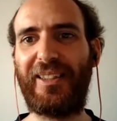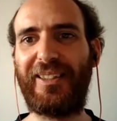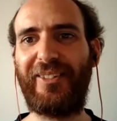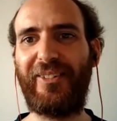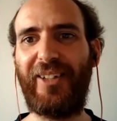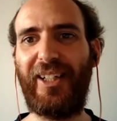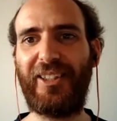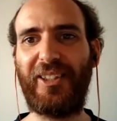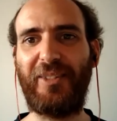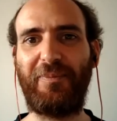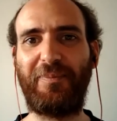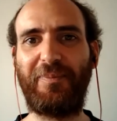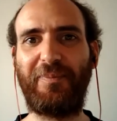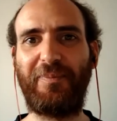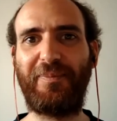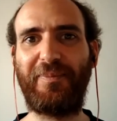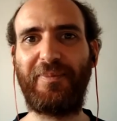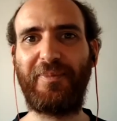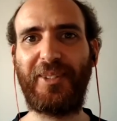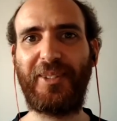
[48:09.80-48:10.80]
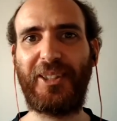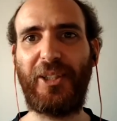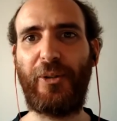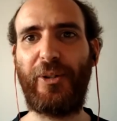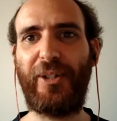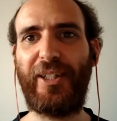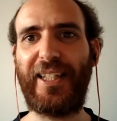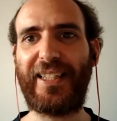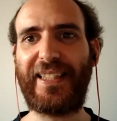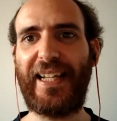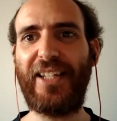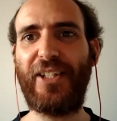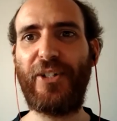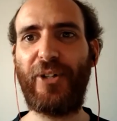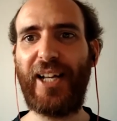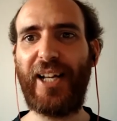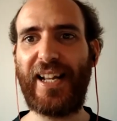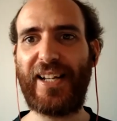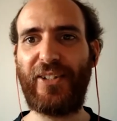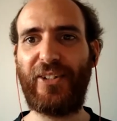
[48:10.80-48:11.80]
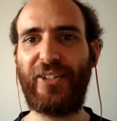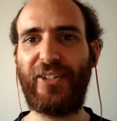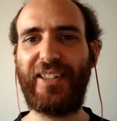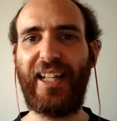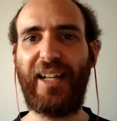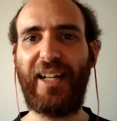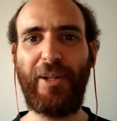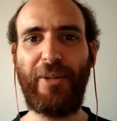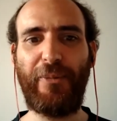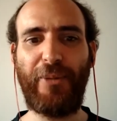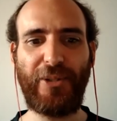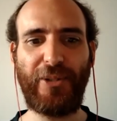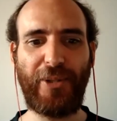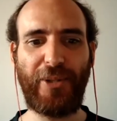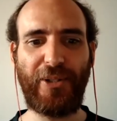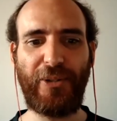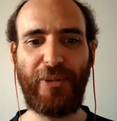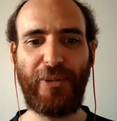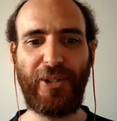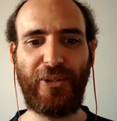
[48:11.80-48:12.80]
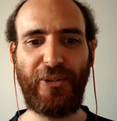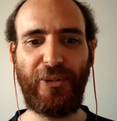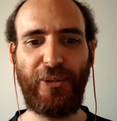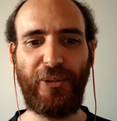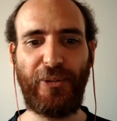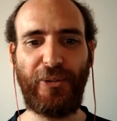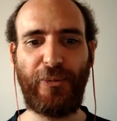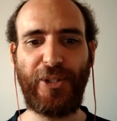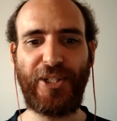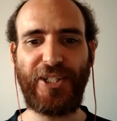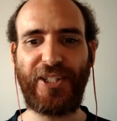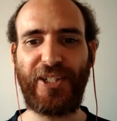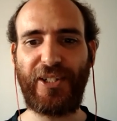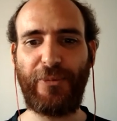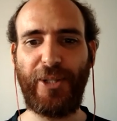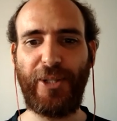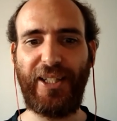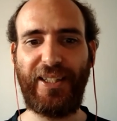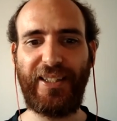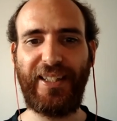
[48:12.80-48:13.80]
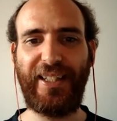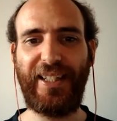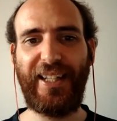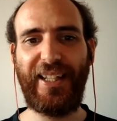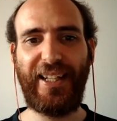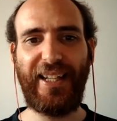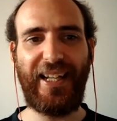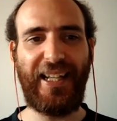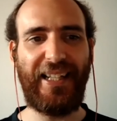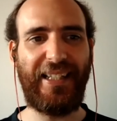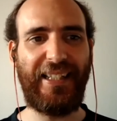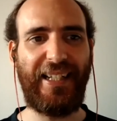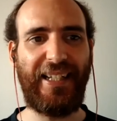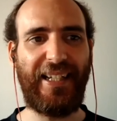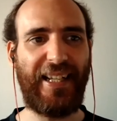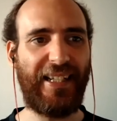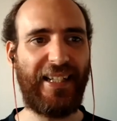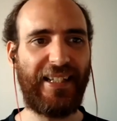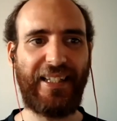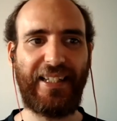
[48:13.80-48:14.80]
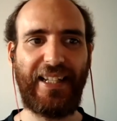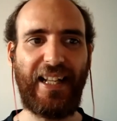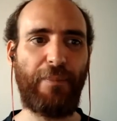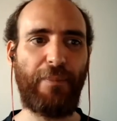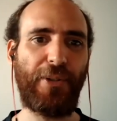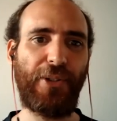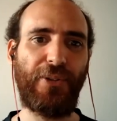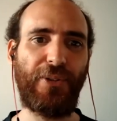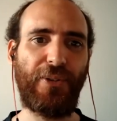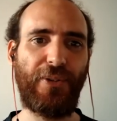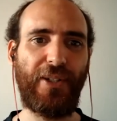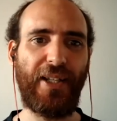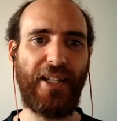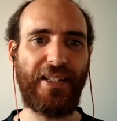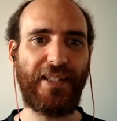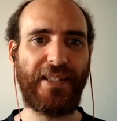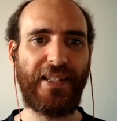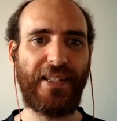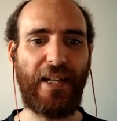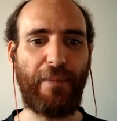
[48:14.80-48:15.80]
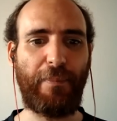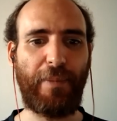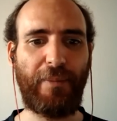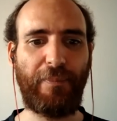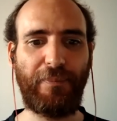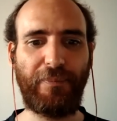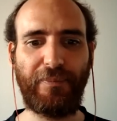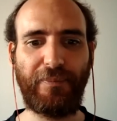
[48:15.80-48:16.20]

Welcome. So decide your lesson. Tell me which one you want to do, which start with, and then I can help you to get set up.